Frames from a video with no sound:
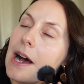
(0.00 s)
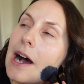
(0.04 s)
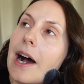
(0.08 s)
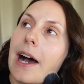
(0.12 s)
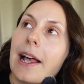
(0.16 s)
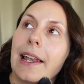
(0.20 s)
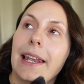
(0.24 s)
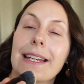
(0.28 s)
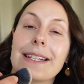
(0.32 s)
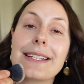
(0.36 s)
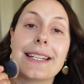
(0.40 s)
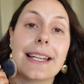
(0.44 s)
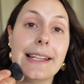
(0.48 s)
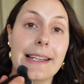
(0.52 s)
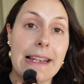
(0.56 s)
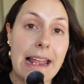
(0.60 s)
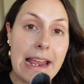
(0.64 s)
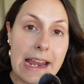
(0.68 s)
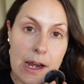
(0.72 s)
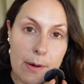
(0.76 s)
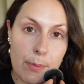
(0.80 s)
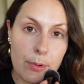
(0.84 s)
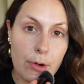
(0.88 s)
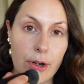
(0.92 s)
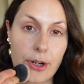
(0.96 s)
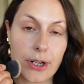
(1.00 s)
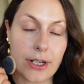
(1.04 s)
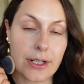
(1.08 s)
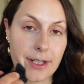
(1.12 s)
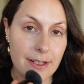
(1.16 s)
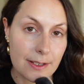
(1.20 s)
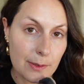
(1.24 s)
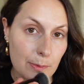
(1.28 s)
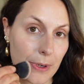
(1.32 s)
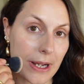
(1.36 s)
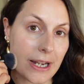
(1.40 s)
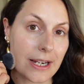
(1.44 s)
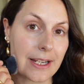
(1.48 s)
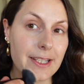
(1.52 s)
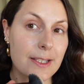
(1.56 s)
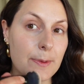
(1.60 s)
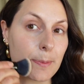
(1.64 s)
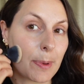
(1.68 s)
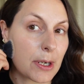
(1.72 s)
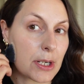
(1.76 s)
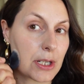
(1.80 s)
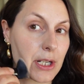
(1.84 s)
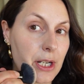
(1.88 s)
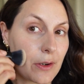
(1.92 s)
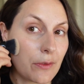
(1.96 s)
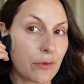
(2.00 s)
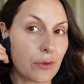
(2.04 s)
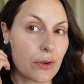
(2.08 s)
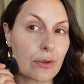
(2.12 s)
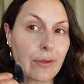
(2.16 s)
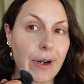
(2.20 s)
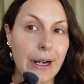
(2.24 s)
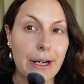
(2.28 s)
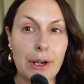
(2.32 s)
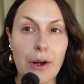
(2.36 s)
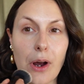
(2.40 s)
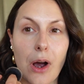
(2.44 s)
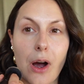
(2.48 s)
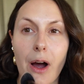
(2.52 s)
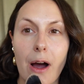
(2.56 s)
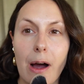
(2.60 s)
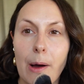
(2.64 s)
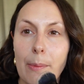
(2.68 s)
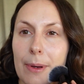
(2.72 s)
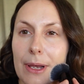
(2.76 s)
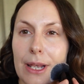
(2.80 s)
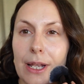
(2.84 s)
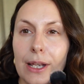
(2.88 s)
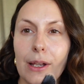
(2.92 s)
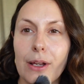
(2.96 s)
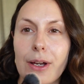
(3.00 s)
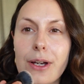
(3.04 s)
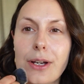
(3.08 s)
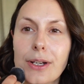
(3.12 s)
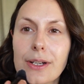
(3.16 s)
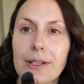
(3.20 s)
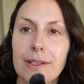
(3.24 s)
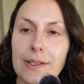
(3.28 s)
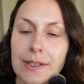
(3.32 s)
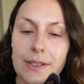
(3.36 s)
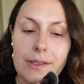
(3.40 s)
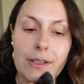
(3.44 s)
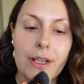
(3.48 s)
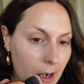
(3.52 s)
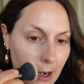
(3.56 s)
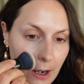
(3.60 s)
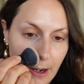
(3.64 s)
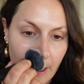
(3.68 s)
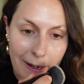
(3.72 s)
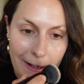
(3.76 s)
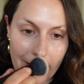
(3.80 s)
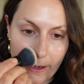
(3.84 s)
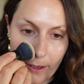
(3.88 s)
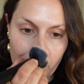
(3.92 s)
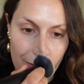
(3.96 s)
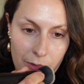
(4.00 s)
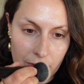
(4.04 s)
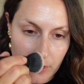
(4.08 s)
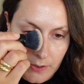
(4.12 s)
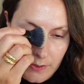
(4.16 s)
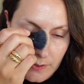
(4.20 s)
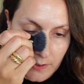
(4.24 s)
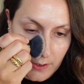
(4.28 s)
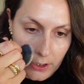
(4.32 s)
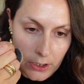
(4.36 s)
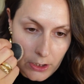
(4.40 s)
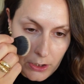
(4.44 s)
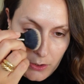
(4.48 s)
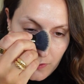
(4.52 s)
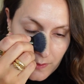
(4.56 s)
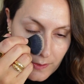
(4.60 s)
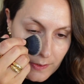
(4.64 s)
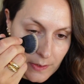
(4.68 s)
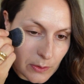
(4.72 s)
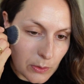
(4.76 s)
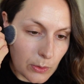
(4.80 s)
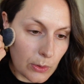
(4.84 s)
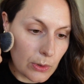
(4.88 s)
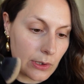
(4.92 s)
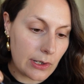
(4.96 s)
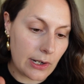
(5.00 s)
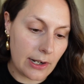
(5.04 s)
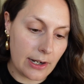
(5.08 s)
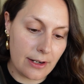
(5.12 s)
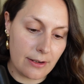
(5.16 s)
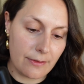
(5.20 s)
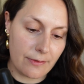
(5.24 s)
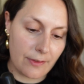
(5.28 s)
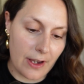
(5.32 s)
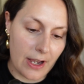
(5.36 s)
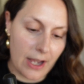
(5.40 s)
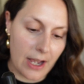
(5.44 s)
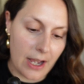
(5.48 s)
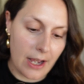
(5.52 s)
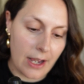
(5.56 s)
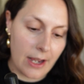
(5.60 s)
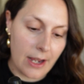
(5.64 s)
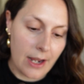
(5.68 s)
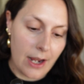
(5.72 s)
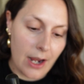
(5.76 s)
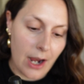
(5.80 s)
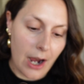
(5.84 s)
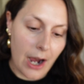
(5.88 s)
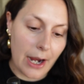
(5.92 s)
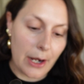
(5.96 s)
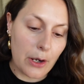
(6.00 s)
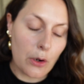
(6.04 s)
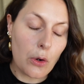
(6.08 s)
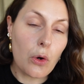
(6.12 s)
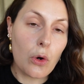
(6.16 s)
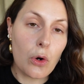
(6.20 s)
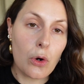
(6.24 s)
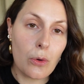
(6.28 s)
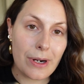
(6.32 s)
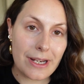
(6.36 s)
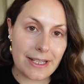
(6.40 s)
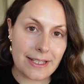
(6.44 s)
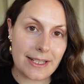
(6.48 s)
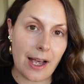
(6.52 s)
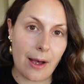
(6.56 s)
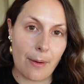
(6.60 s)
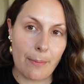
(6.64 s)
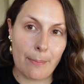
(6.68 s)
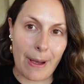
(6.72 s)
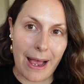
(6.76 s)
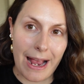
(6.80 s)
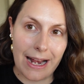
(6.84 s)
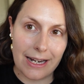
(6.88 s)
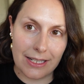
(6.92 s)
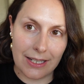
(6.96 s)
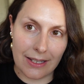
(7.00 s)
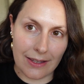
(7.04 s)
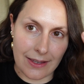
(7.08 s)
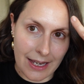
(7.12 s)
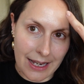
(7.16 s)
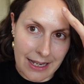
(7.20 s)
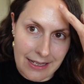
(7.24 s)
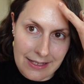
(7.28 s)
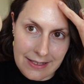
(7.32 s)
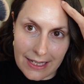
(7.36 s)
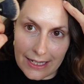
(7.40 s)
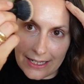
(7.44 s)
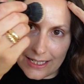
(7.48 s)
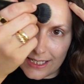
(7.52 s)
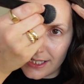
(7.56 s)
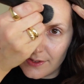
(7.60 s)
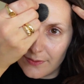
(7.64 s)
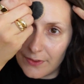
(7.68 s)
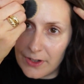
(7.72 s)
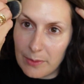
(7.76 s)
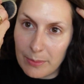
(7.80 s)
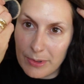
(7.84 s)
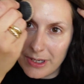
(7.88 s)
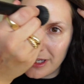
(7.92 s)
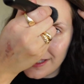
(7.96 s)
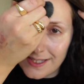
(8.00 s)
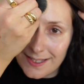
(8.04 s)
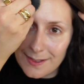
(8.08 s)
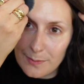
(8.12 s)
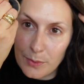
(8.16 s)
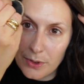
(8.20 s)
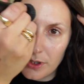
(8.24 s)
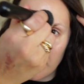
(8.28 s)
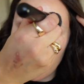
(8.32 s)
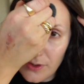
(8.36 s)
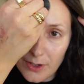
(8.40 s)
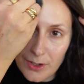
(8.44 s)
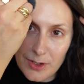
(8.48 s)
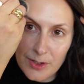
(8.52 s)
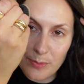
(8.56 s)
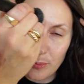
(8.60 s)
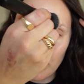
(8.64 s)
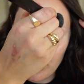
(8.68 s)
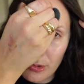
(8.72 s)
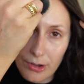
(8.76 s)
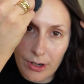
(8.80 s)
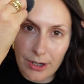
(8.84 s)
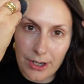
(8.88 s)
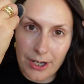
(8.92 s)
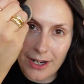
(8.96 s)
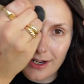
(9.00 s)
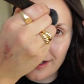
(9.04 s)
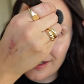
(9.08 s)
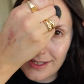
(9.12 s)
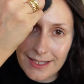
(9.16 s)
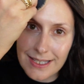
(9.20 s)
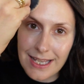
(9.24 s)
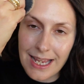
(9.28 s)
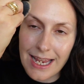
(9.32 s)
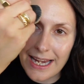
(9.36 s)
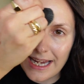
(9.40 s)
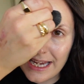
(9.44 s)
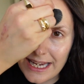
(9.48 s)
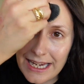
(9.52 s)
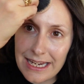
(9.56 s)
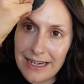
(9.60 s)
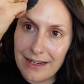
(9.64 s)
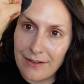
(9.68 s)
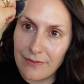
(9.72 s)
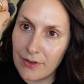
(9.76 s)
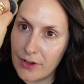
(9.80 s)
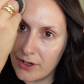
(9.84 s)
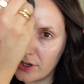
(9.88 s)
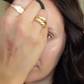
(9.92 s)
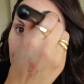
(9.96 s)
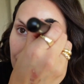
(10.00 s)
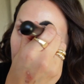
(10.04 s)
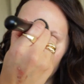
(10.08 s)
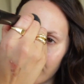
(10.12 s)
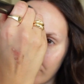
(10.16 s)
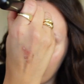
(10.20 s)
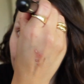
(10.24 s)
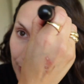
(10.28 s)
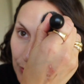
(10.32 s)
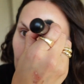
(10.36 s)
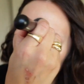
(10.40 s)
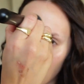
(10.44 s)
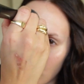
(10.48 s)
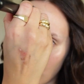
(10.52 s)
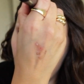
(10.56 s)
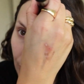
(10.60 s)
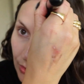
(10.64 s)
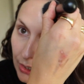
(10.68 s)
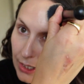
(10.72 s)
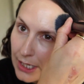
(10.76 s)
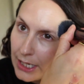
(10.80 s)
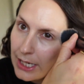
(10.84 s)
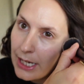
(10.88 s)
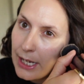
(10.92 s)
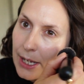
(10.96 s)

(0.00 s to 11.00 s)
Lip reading: I like to layer product as well, especially for red carpet looks. I am just gonna use this all over. I always come back to this, and it's funny because it's one of those products that even for